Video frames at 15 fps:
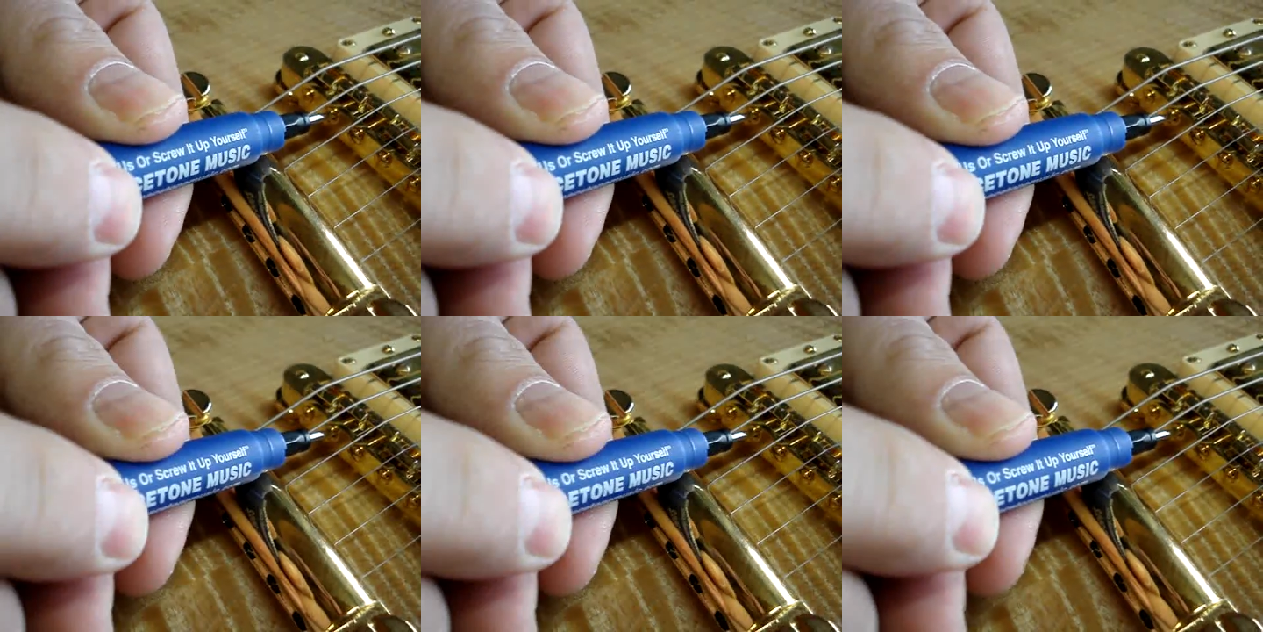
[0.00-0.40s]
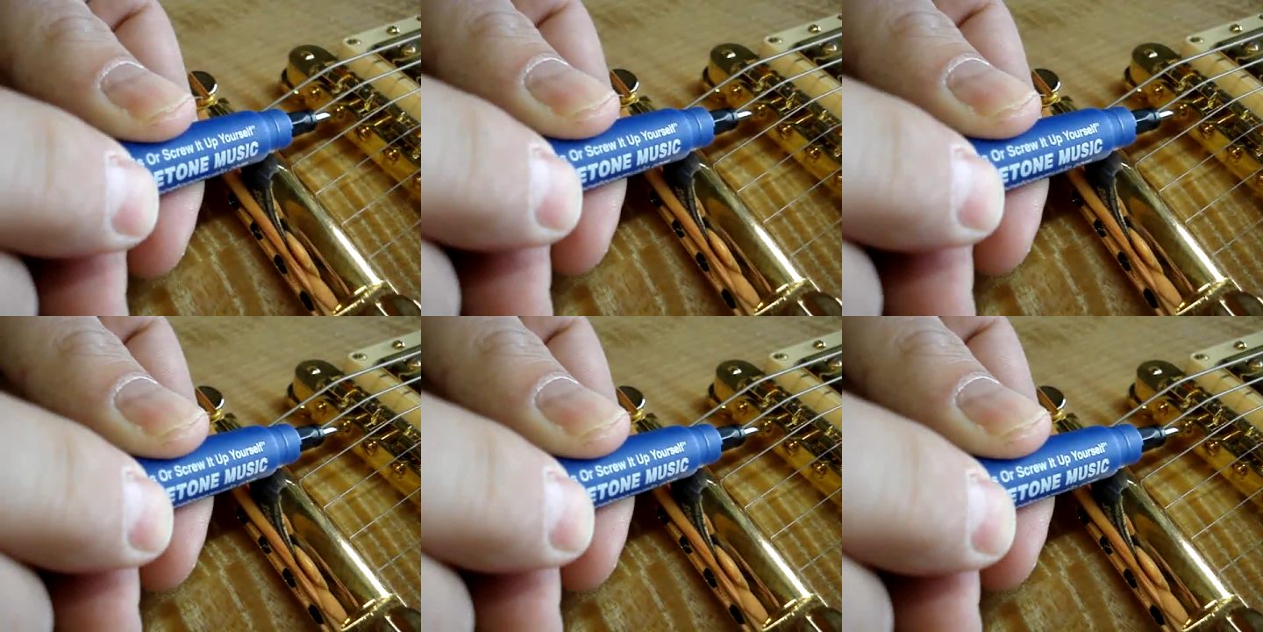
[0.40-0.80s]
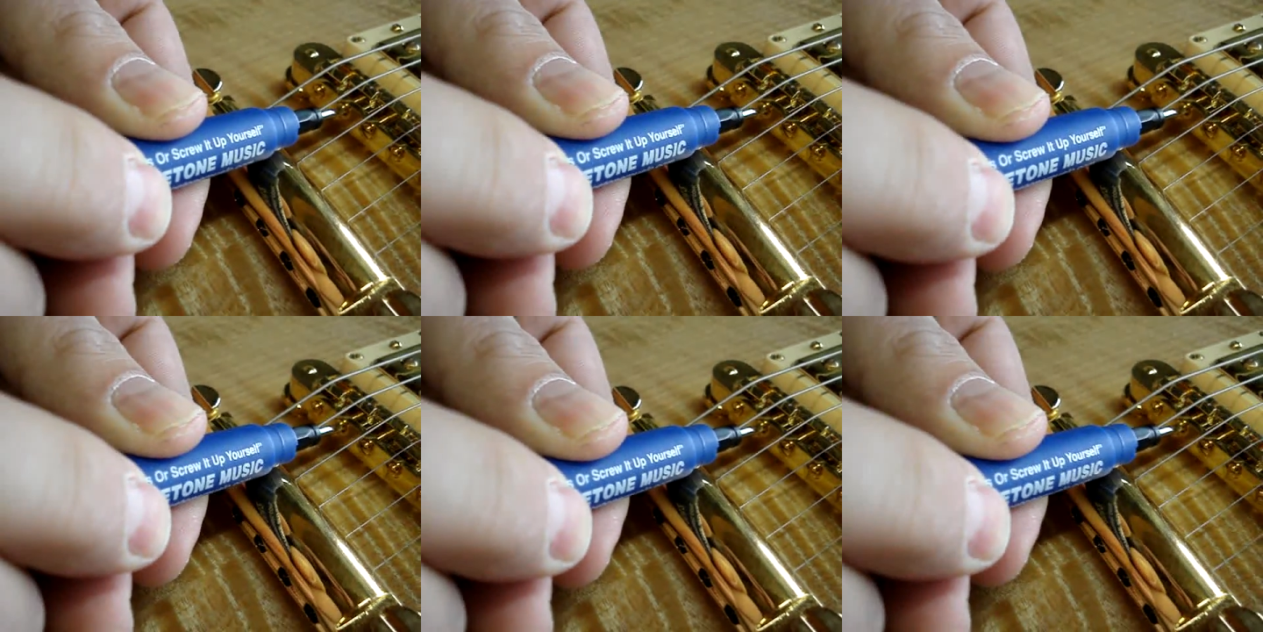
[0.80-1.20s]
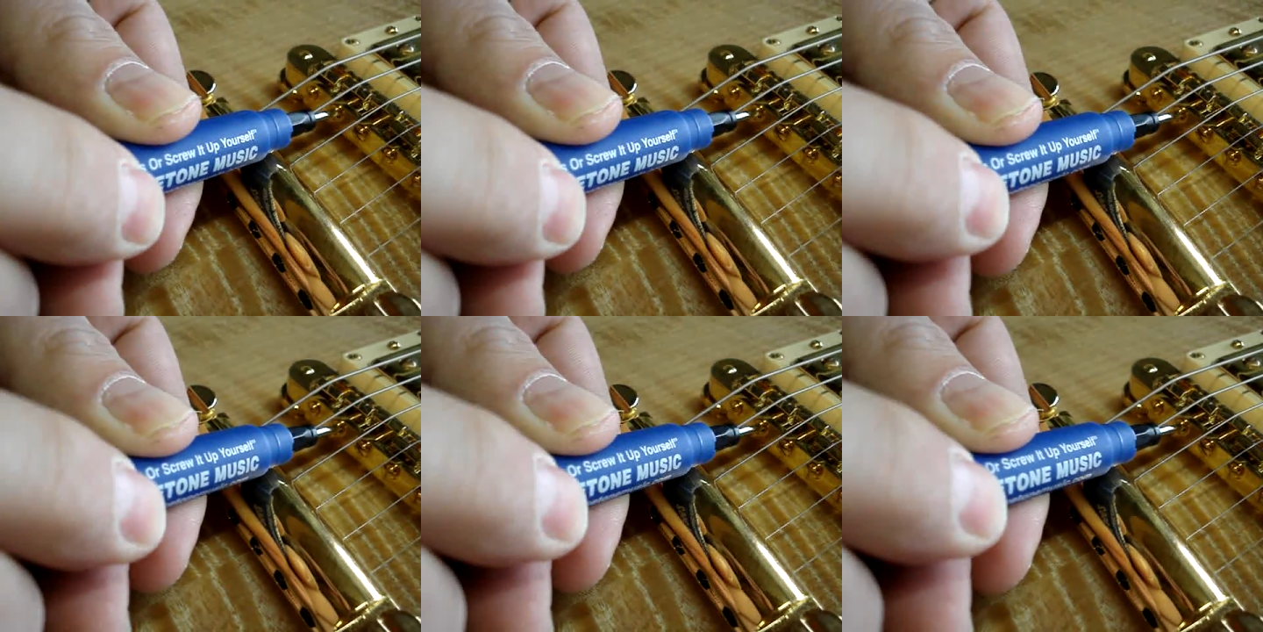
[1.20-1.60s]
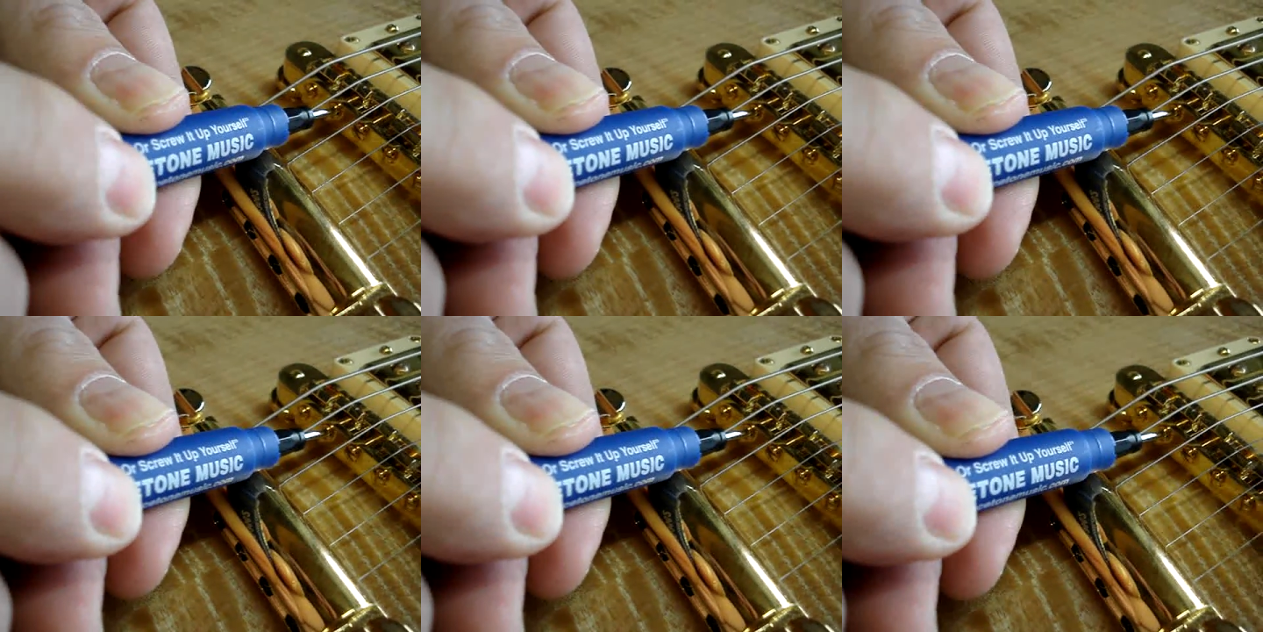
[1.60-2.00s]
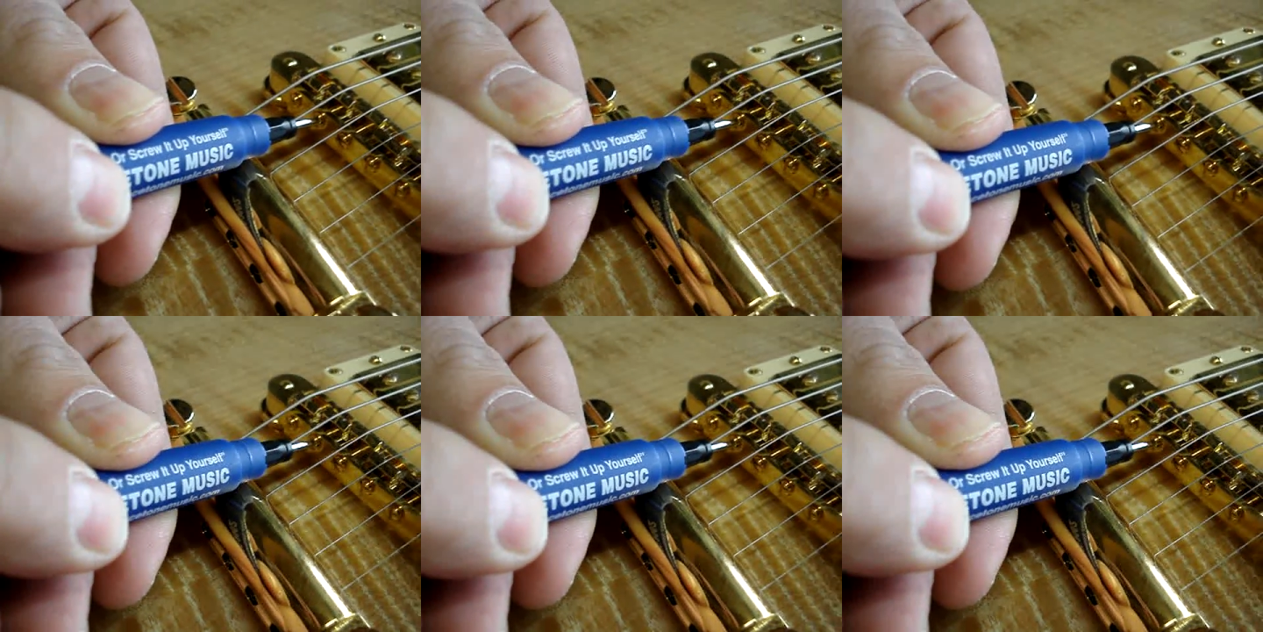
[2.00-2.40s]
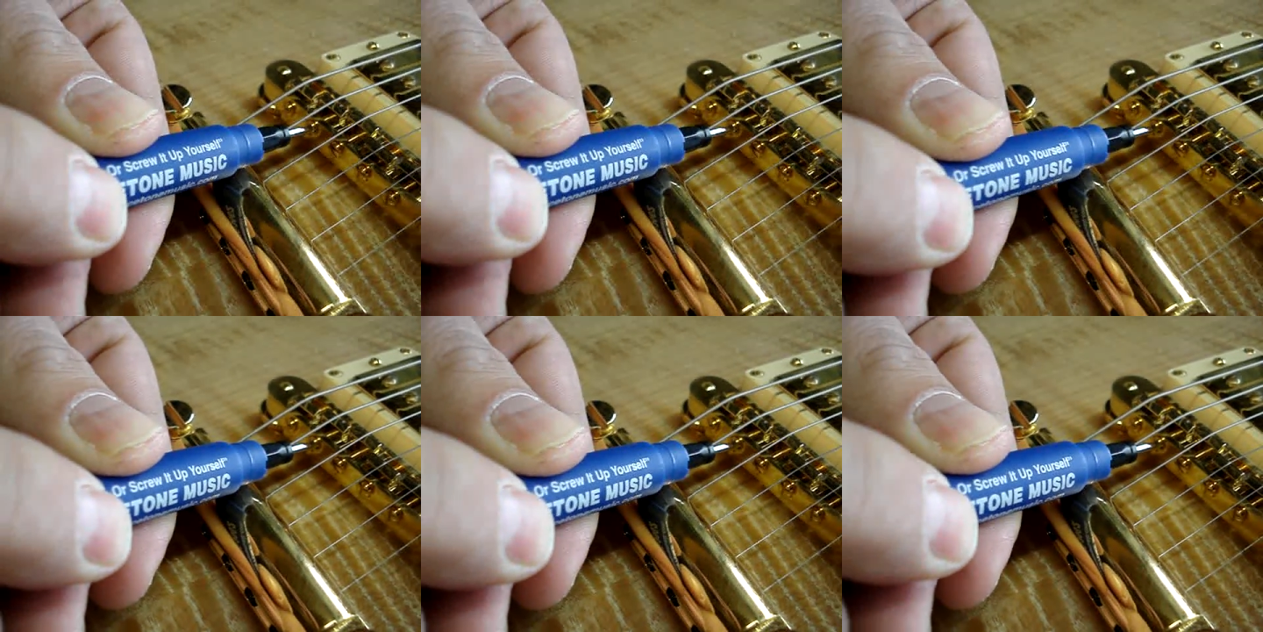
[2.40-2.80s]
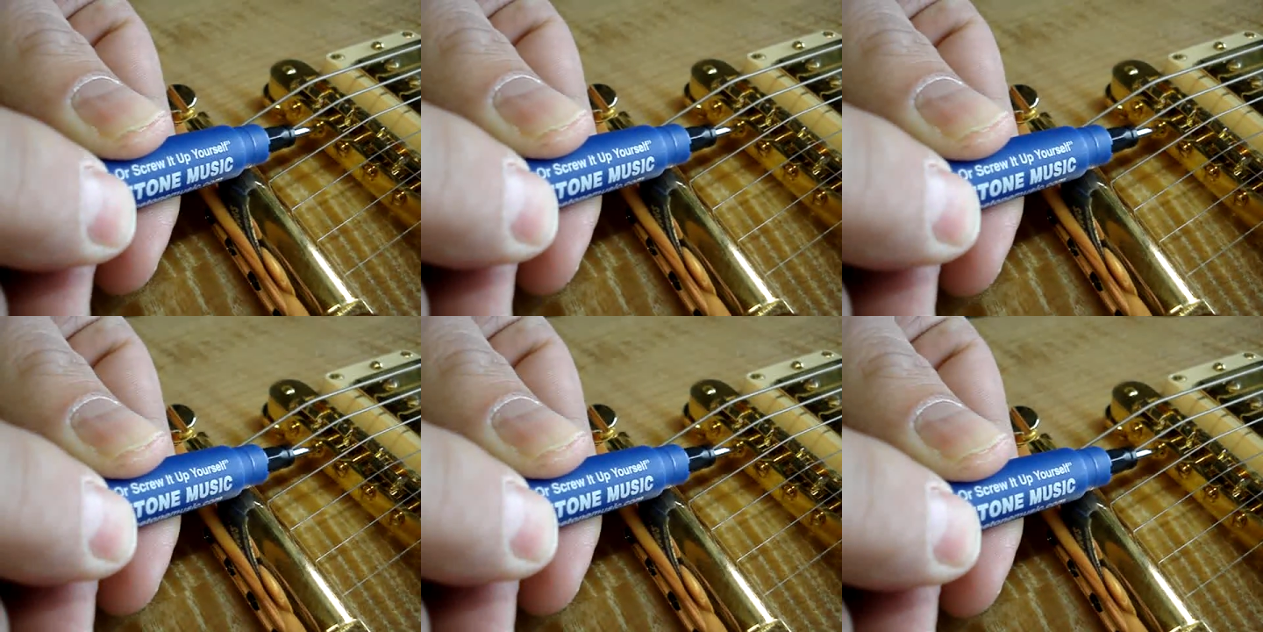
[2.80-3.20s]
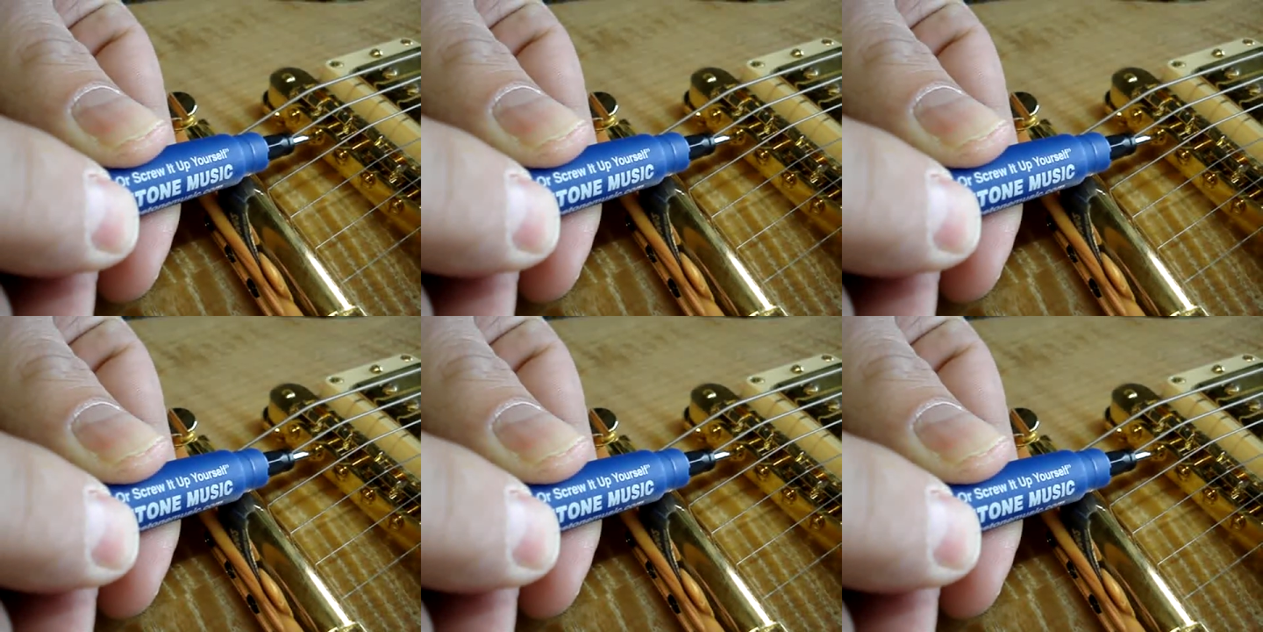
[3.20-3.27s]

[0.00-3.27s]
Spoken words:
No face is visible, so there are no lips to read.